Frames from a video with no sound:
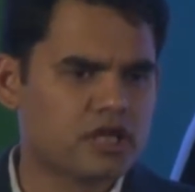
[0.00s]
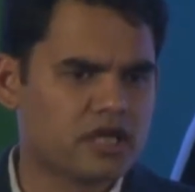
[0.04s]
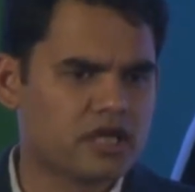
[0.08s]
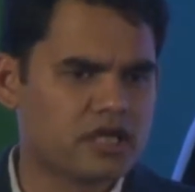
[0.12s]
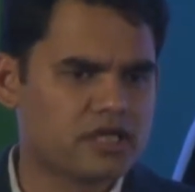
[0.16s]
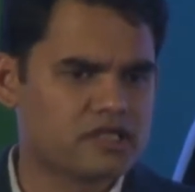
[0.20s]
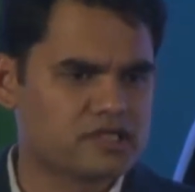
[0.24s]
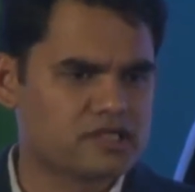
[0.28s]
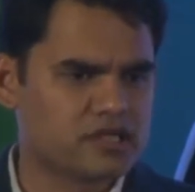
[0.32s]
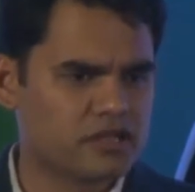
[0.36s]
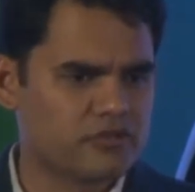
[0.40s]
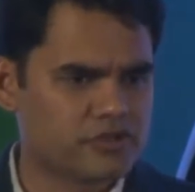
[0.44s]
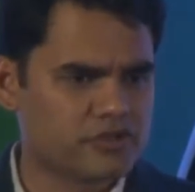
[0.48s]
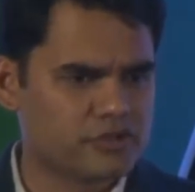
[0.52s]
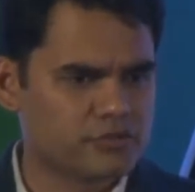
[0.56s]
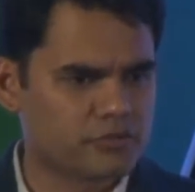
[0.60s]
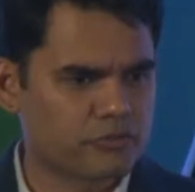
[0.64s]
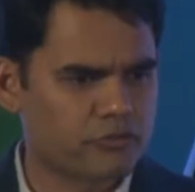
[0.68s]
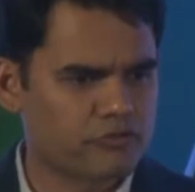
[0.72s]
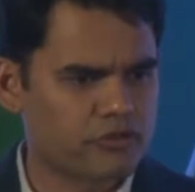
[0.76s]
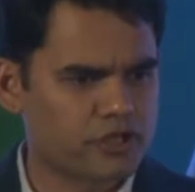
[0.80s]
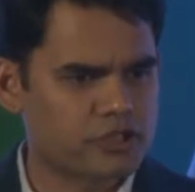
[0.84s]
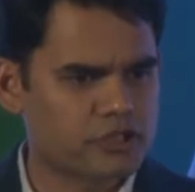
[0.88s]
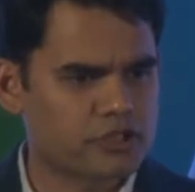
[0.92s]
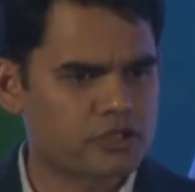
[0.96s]
a service
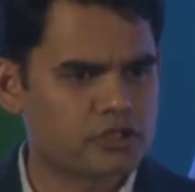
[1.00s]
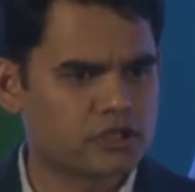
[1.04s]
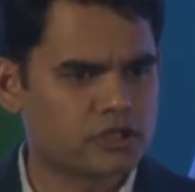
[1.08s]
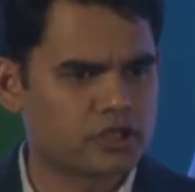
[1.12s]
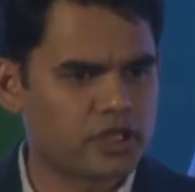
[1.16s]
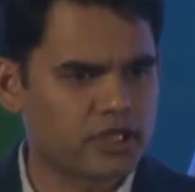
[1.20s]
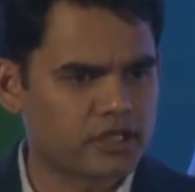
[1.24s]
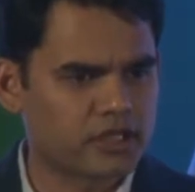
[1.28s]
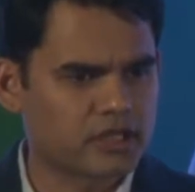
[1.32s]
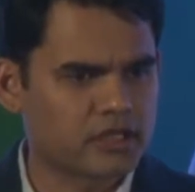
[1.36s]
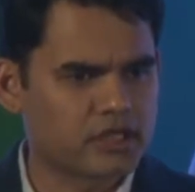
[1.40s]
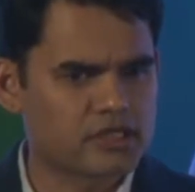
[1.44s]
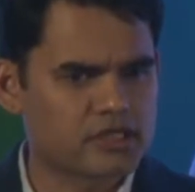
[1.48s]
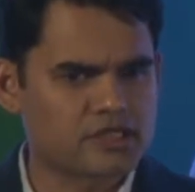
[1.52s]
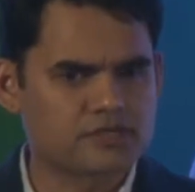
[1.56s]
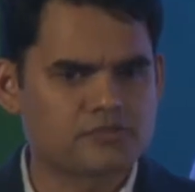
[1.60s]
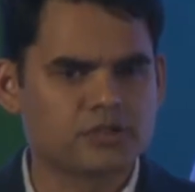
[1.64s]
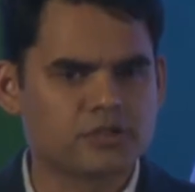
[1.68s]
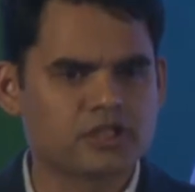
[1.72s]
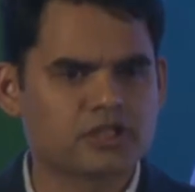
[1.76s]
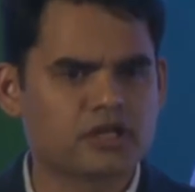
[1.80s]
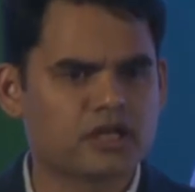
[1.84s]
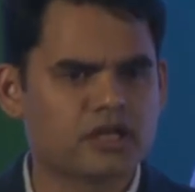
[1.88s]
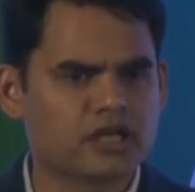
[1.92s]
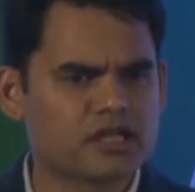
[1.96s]
professional like
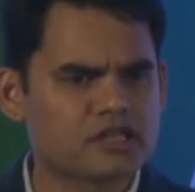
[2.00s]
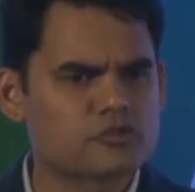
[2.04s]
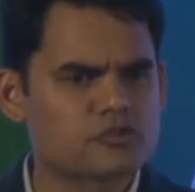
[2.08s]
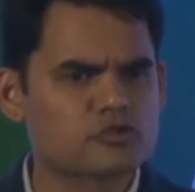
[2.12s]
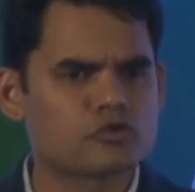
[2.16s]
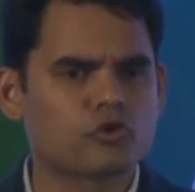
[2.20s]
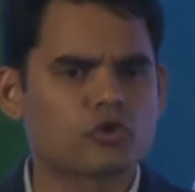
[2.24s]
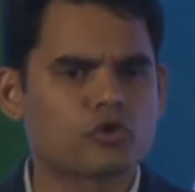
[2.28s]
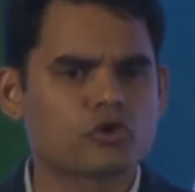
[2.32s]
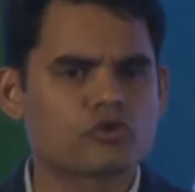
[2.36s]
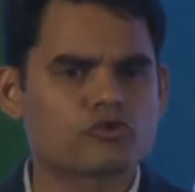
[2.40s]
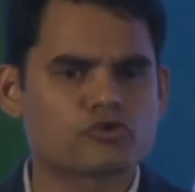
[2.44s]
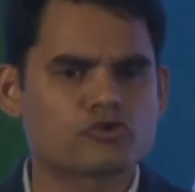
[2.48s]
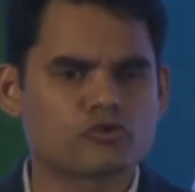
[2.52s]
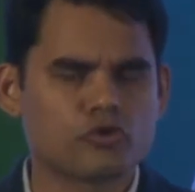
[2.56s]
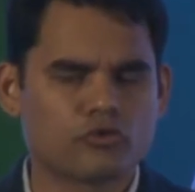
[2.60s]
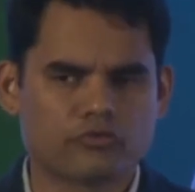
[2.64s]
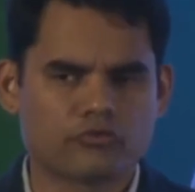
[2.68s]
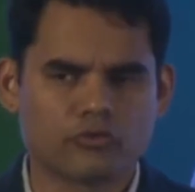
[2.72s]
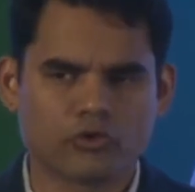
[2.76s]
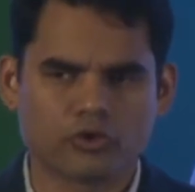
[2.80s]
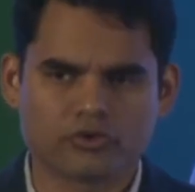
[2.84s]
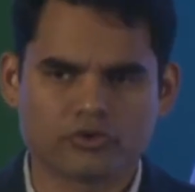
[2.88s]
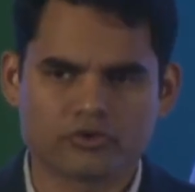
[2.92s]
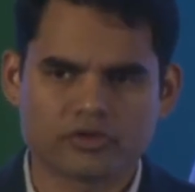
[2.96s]
Hasmita, and so on and so
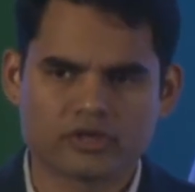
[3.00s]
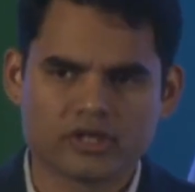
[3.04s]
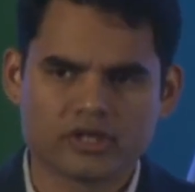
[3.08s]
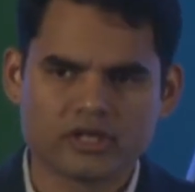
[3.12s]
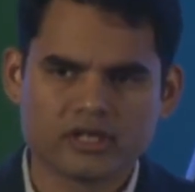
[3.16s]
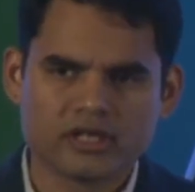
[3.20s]
forth,